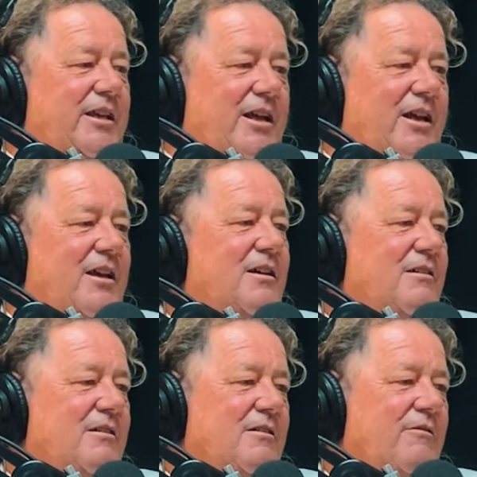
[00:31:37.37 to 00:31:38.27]
gonna
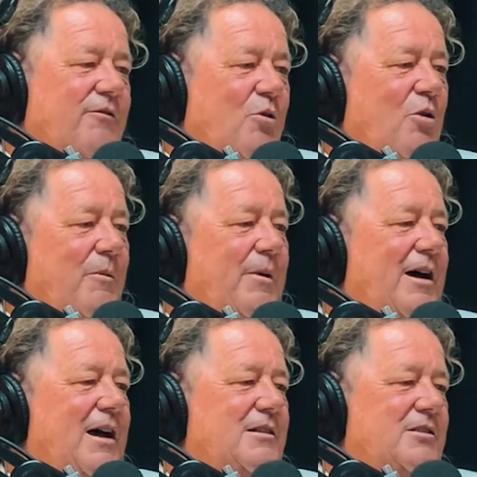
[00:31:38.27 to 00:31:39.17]
fall apart.